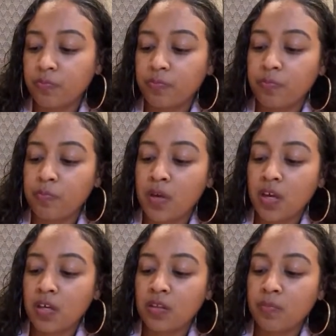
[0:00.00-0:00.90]

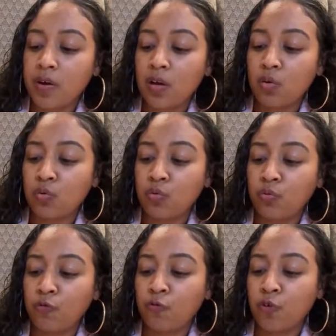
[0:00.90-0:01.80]
making the mango
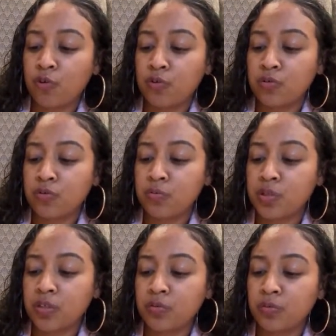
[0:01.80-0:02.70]
for the YouTube
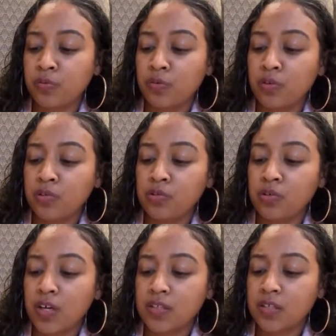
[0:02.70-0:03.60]
channel, so you
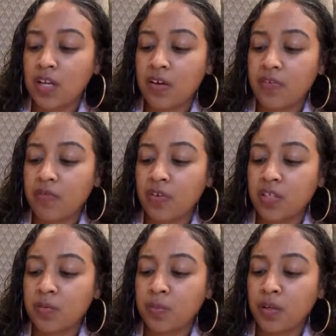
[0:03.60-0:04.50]
guys can have that
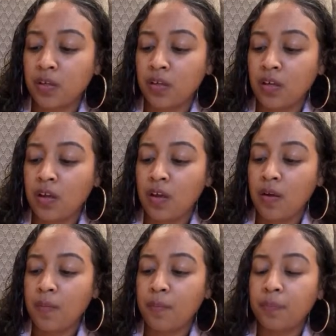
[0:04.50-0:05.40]
recipe.
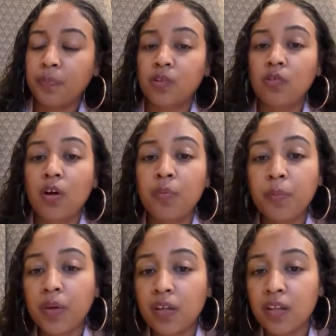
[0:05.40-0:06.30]
So I'll be
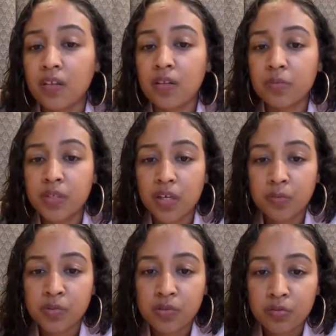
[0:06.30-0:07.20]
making that sometime
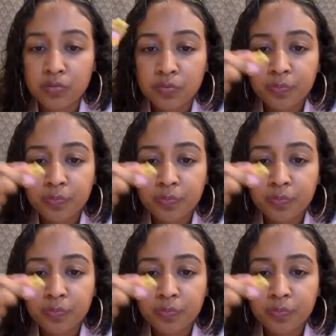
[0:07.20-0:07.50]
soon.